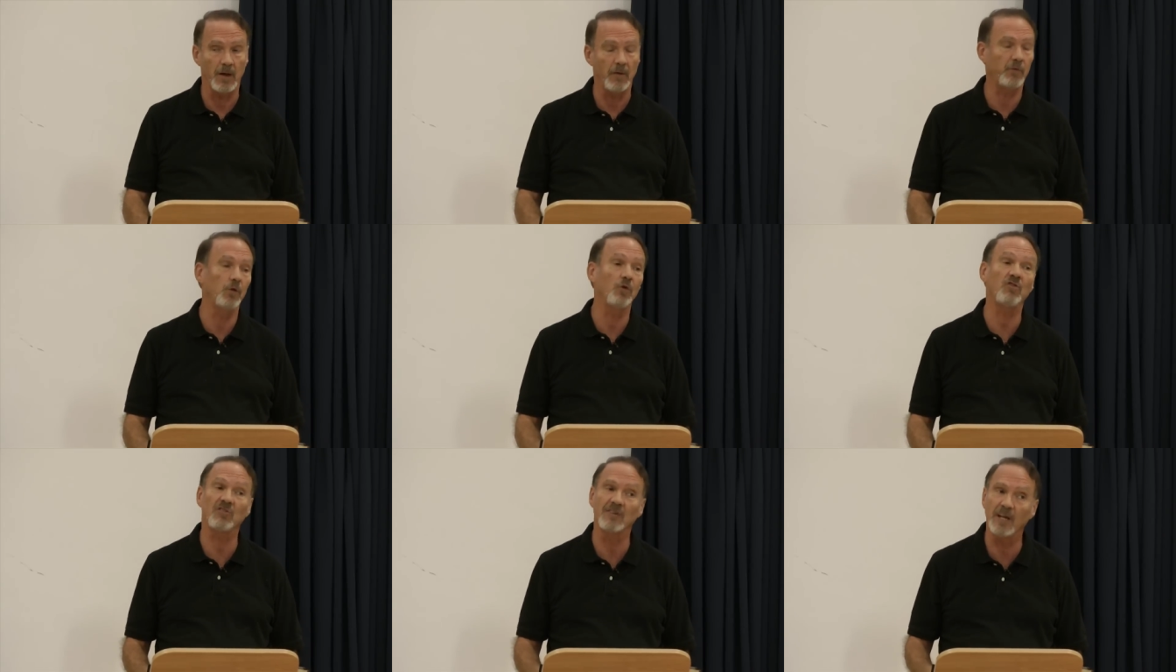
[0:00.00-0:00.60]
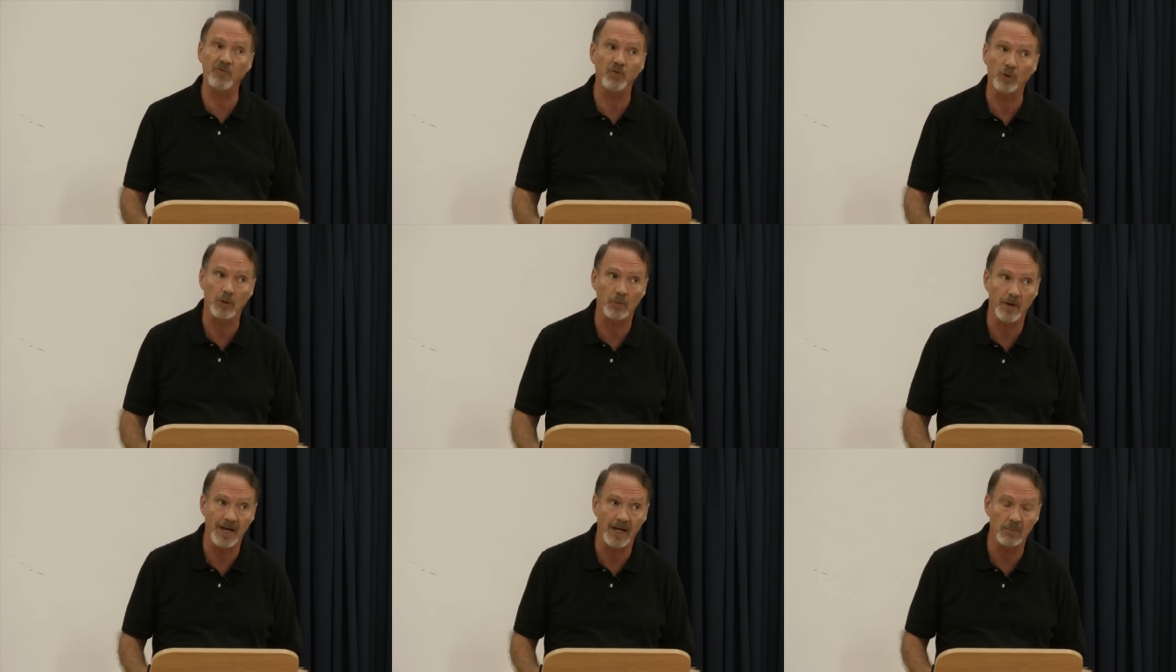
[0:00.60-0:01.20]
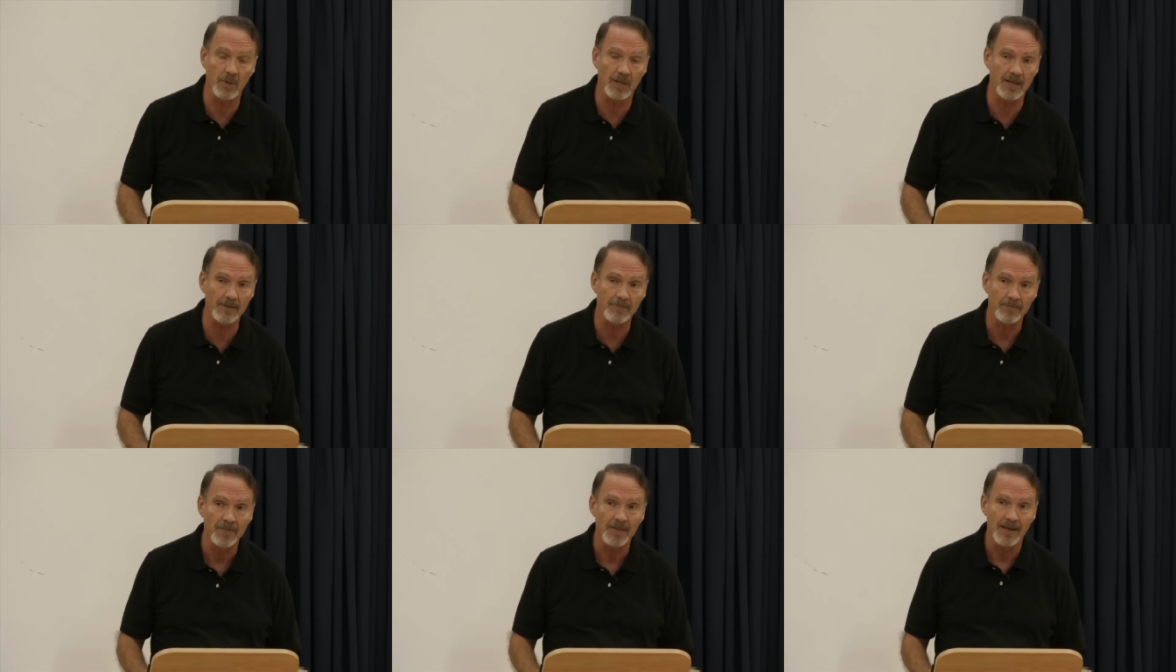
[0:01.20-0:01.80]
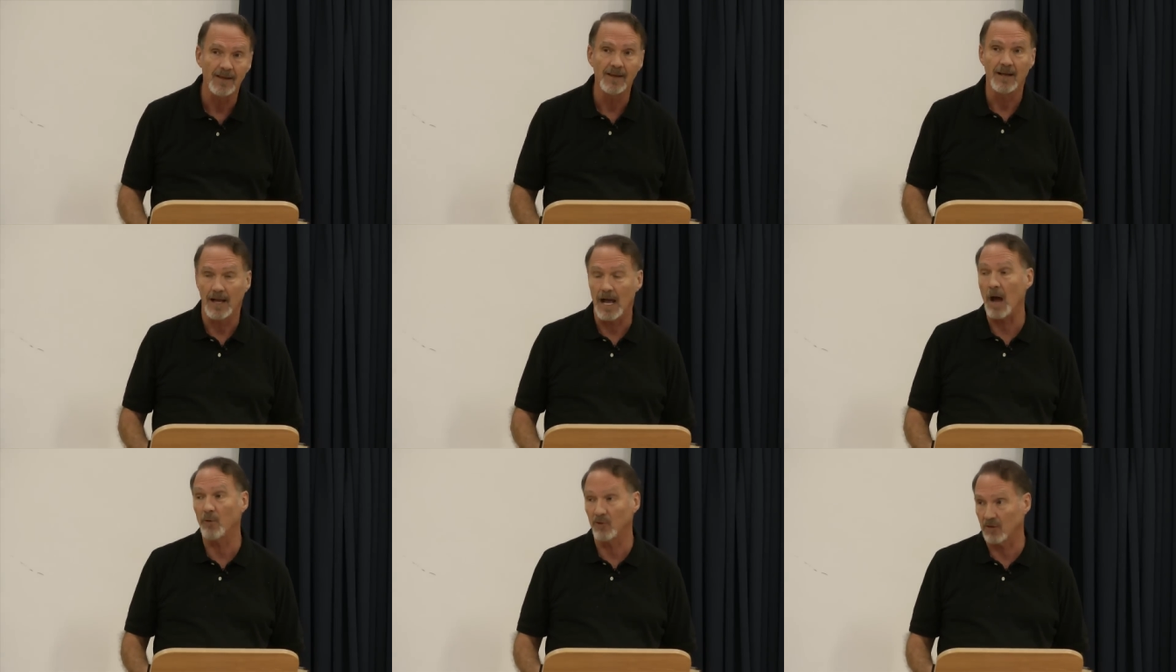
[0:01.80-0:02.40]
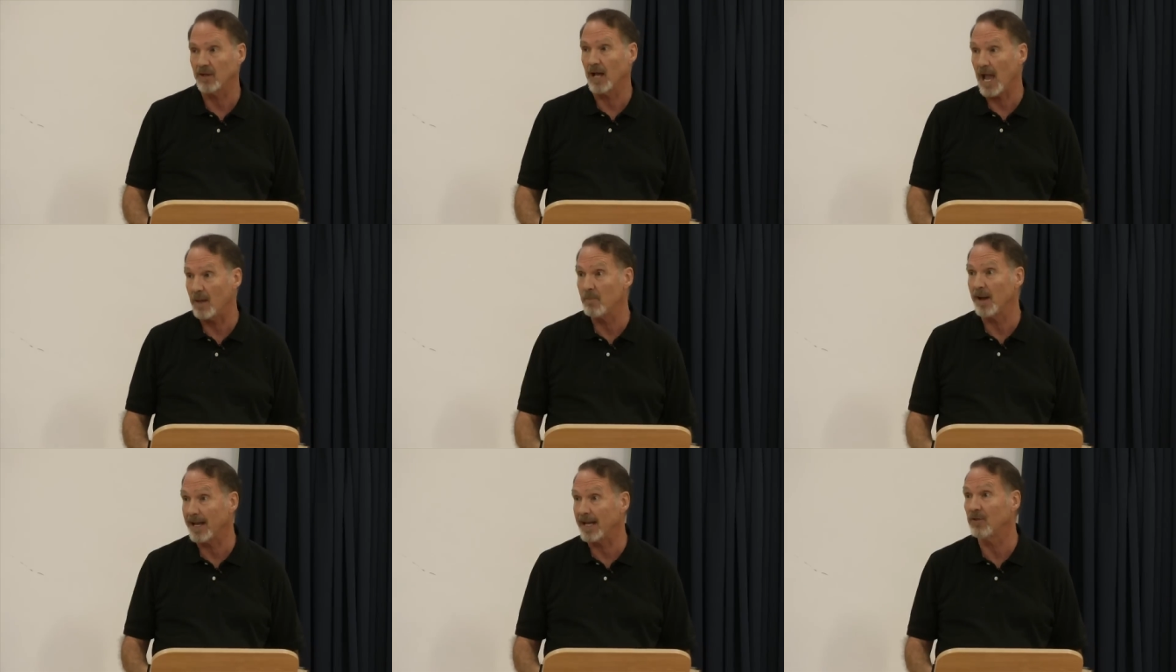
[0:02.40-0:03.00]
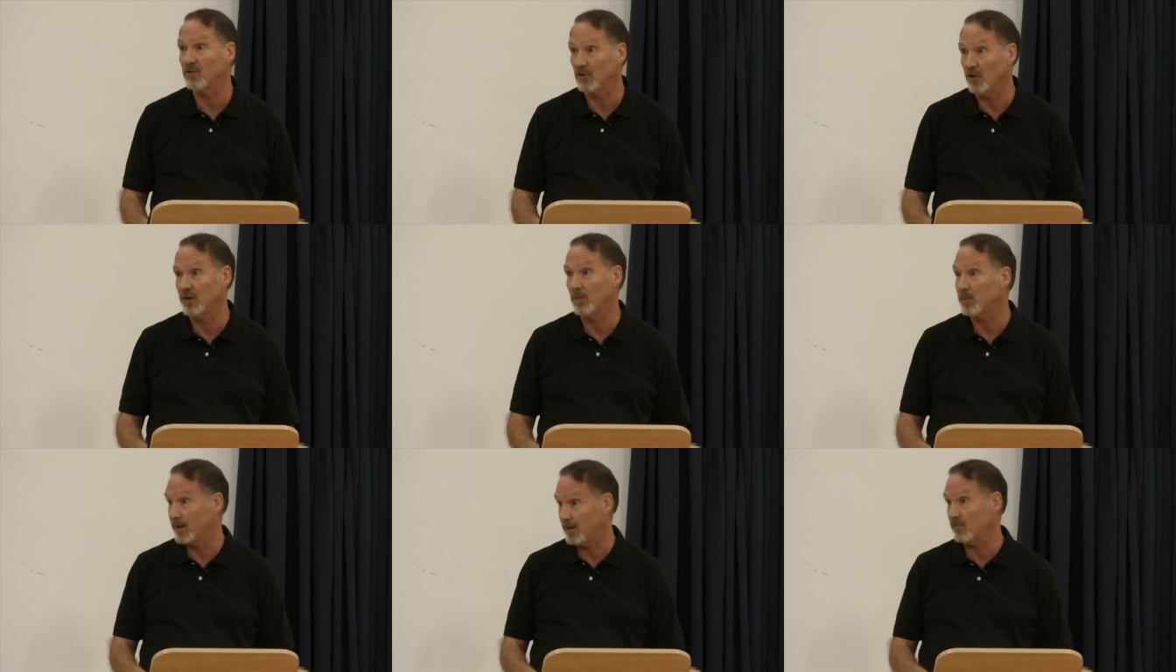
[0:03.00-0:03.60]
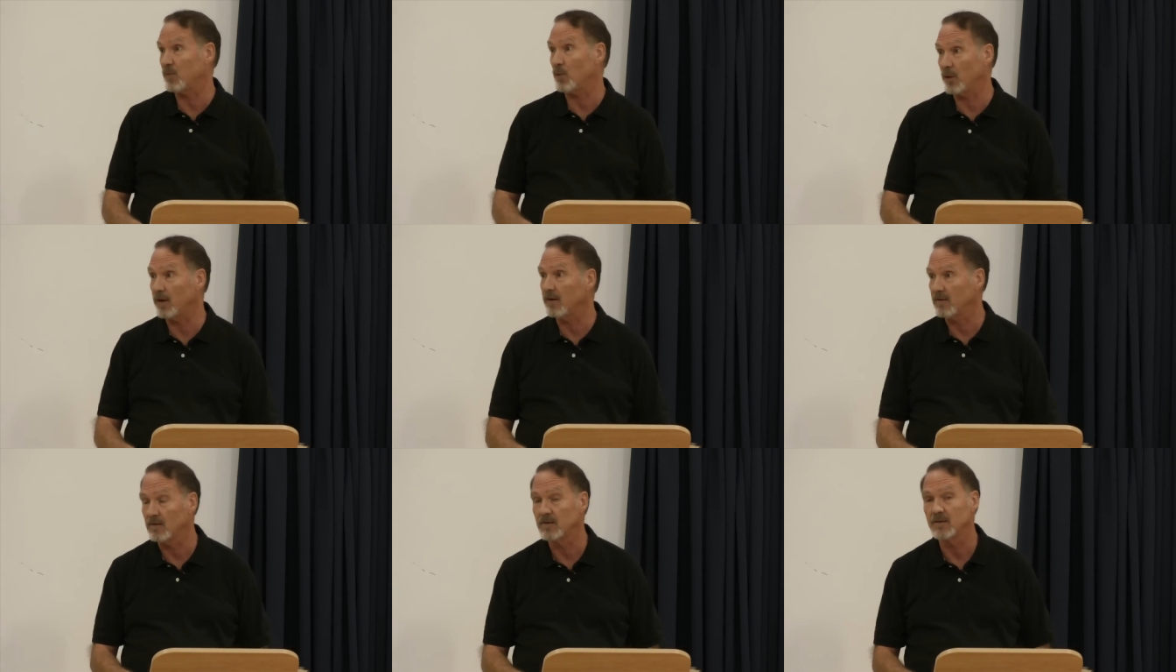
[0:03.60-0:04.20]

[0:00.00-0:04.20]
If you sniffled around me, I had my hands on you praying for you.